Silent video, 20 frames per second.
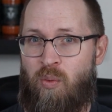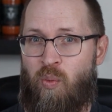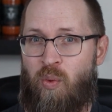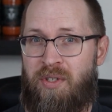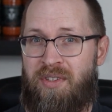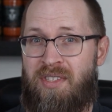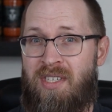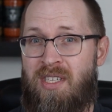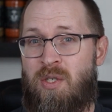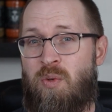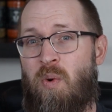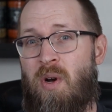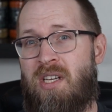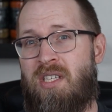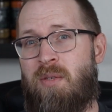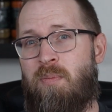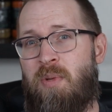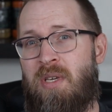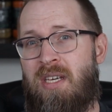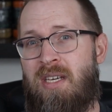What this
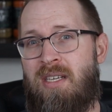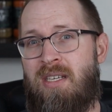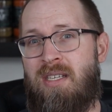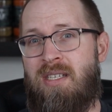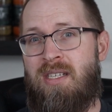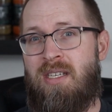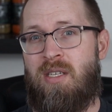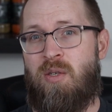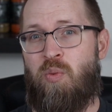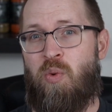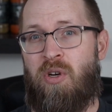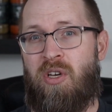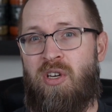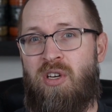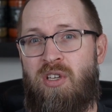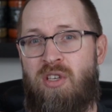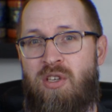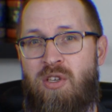recipe is we're going